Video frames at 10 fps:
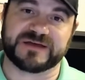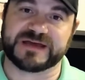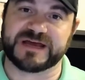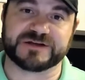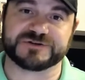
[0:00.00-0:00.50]
like
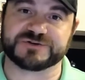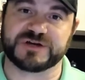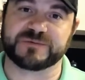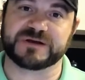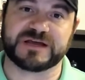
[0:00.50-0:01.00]
cancer
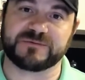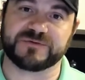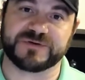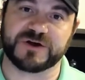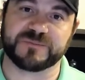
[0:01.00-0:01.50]
treatment,
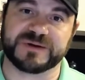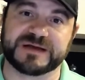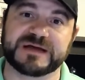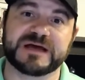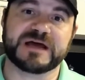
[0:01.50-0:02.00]
chemotherapy,